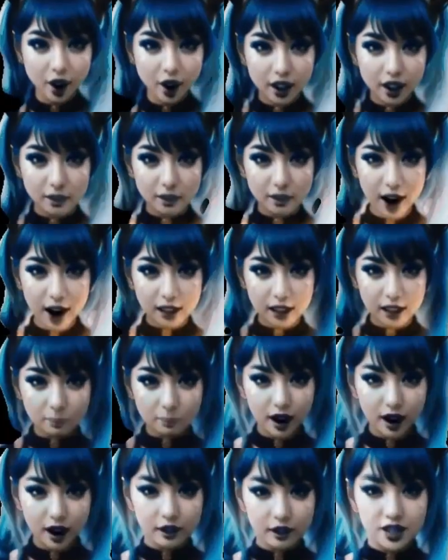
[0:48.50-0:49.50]
or command
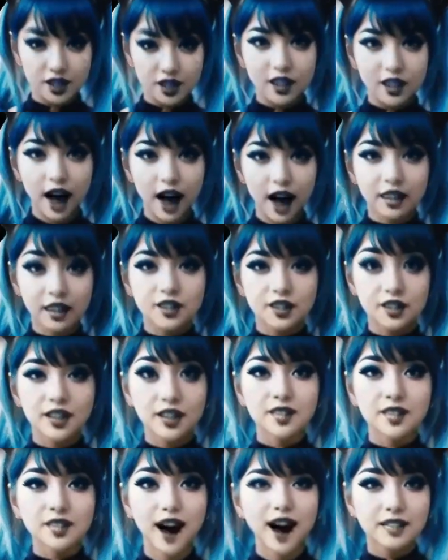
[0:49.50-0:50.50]
prompt and type
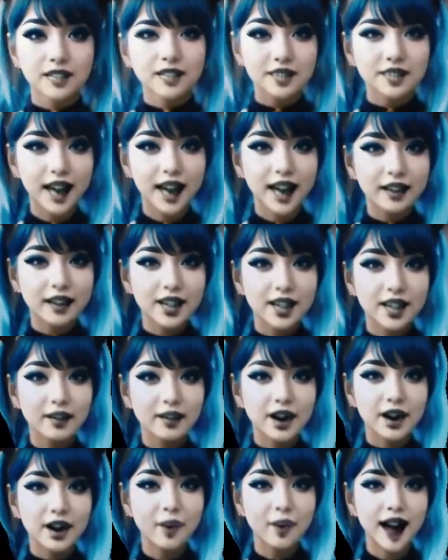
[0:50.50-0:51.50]
Python subscribe to
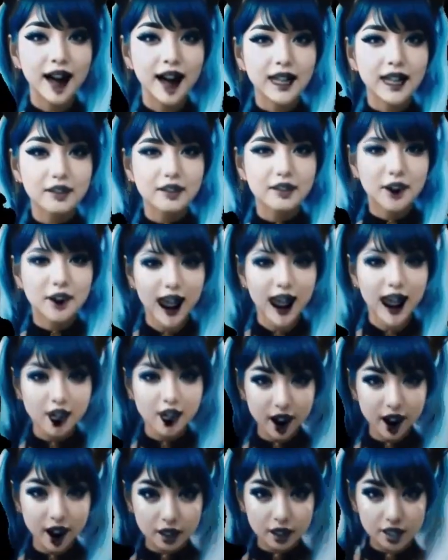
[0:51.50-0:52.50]
site.py
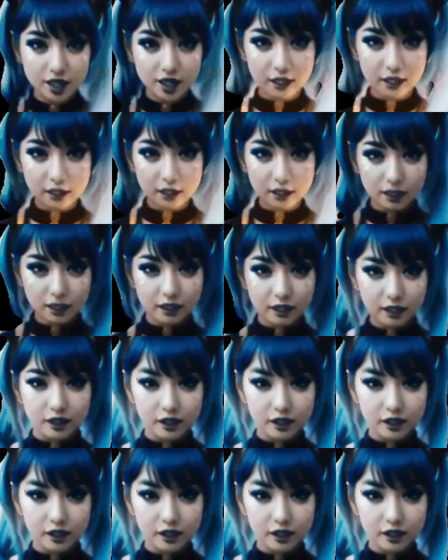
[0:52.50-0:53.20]
without quotes.